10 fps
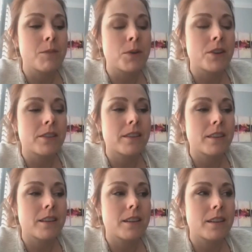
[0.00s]
birth,
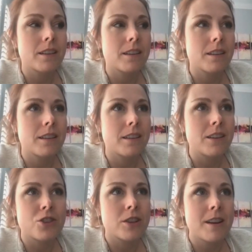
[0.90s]

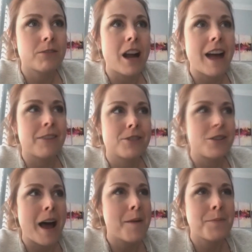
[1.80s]
it should never have to
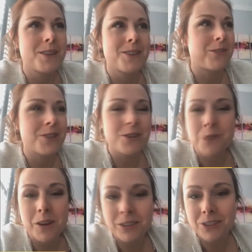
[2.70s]
happen for a
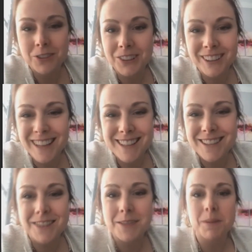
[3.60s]
12-year-old. That's
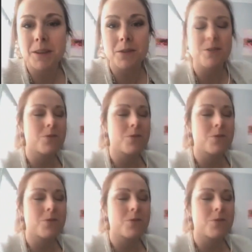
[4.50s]
not something that